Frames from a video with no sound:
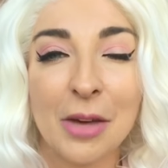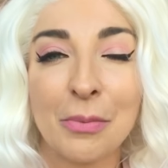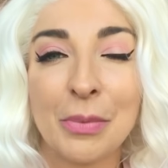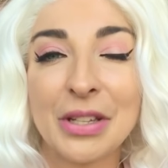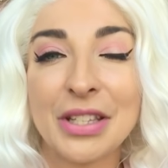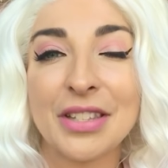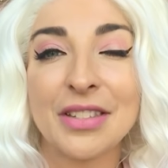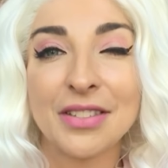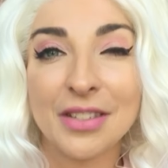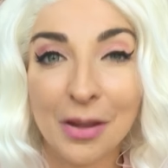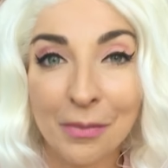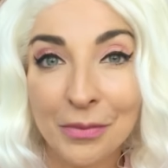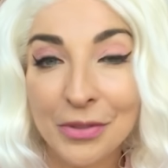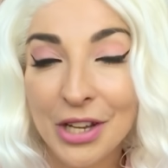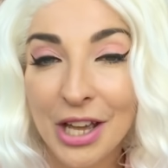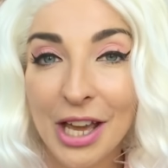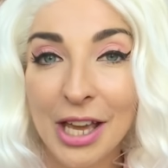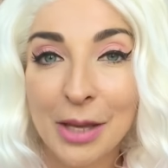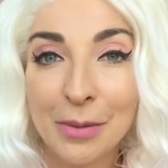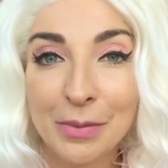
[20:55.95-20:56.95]
But
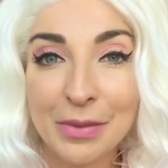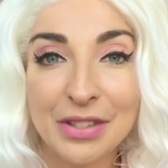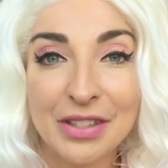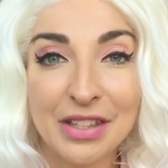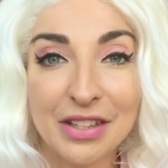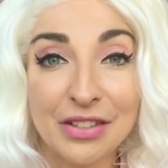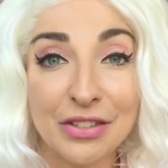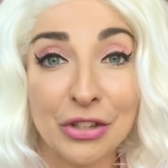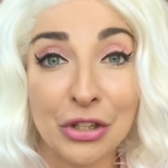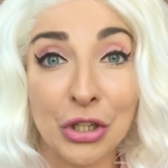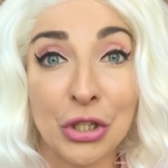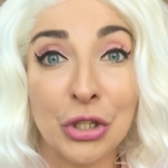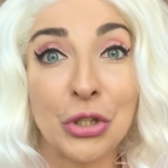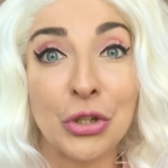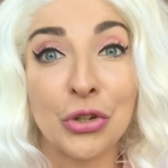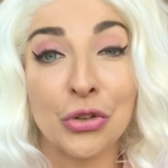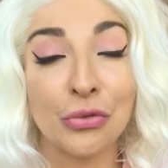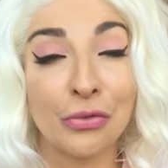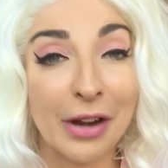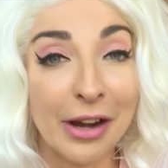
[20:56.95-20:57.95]
sometimes this
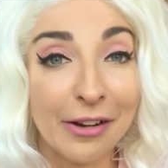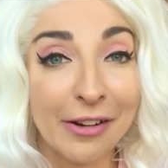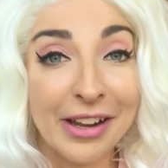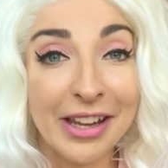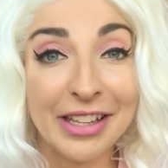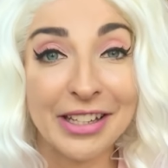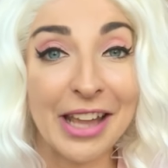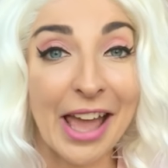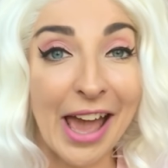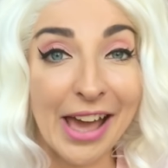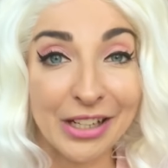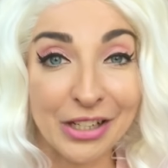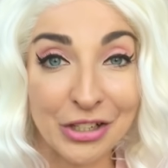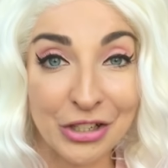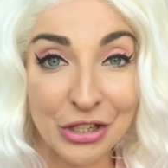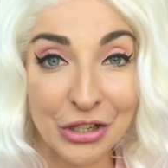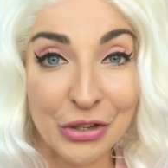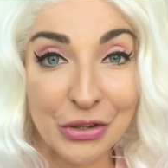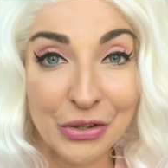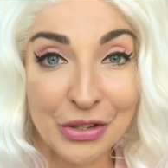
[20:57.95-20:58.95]
contrarian
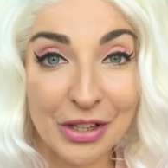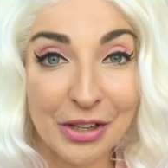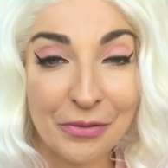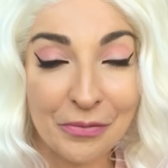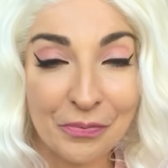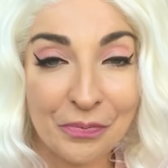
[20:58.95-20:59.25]
attitude